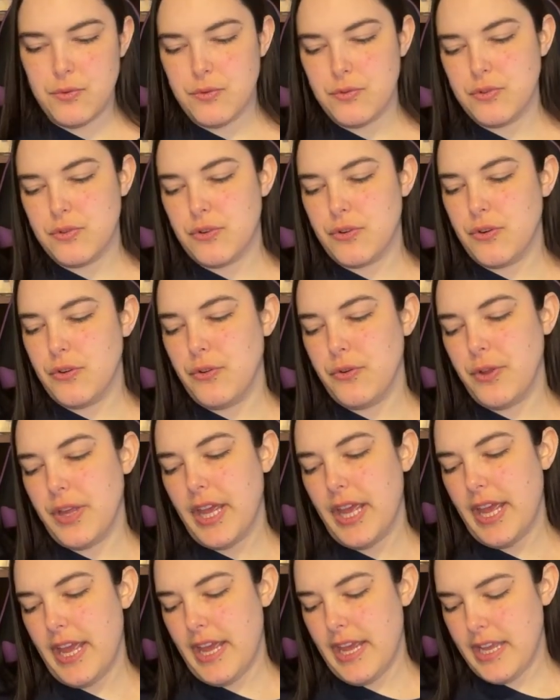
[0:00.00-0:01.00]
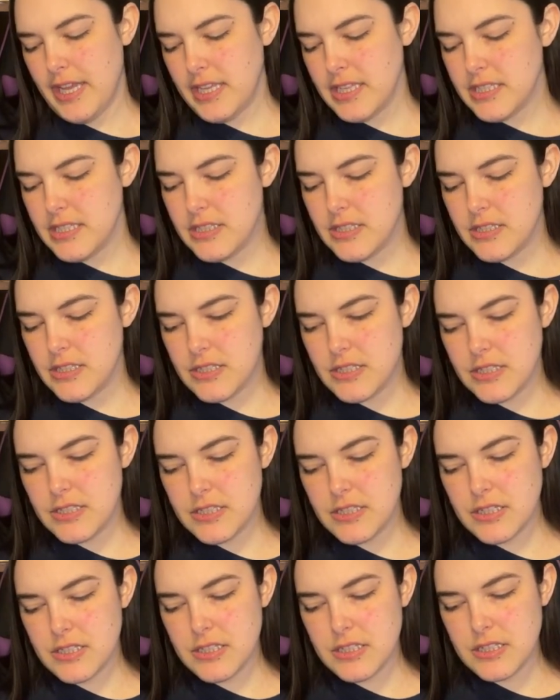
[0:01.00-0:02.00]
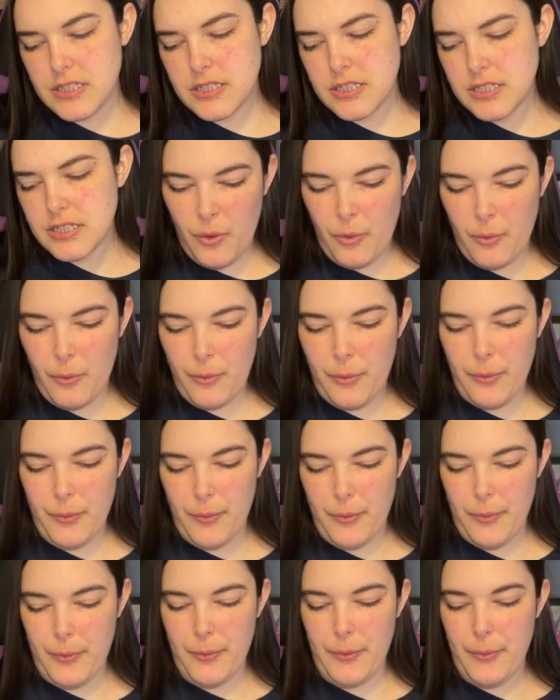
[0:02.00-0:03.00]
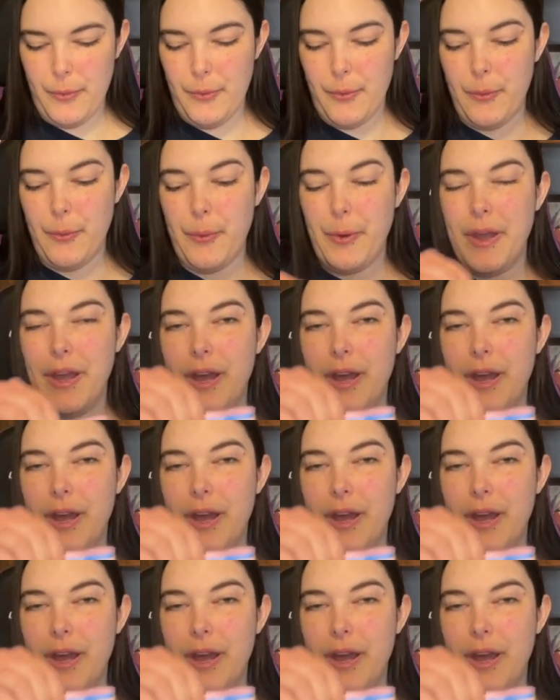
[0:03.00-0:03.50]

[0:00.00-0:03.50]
croquettes. Ho, ho, ho, ho.